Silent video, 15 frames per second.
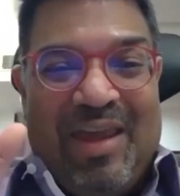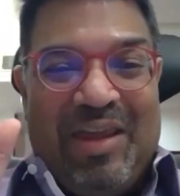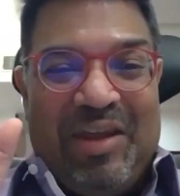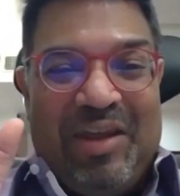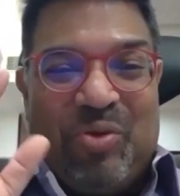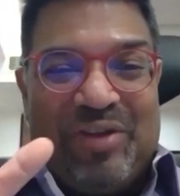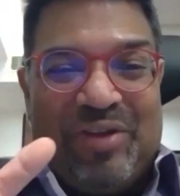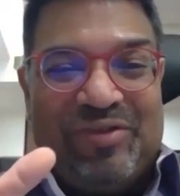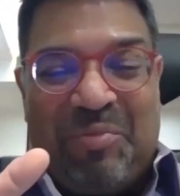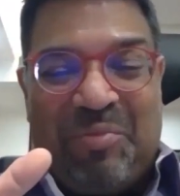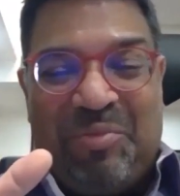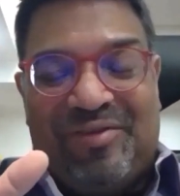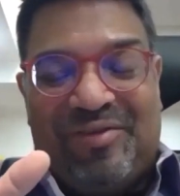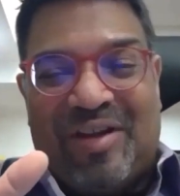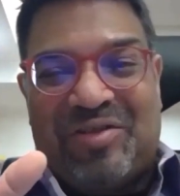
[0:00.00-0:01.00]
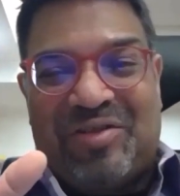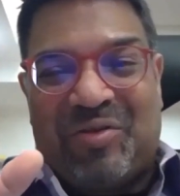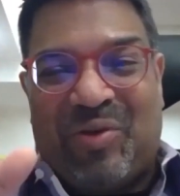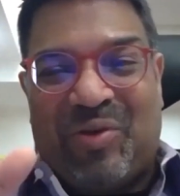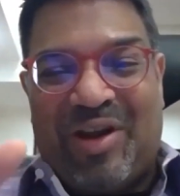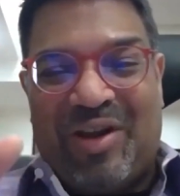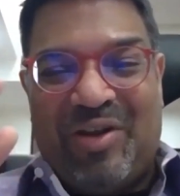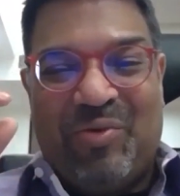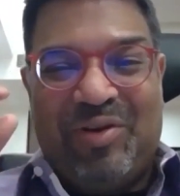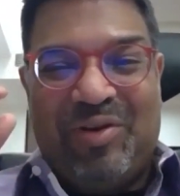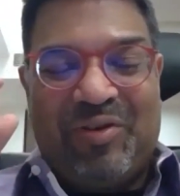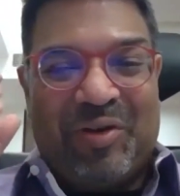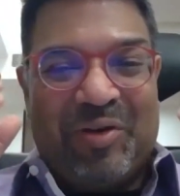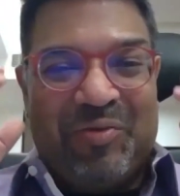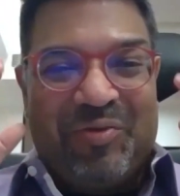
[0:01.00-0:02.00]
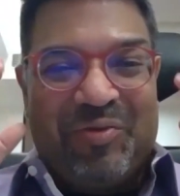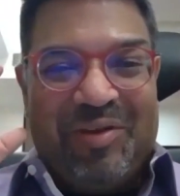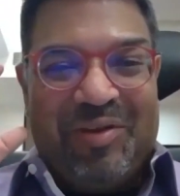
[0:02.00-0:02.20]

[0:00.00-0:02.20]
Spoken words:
doing a separate session where you would sort of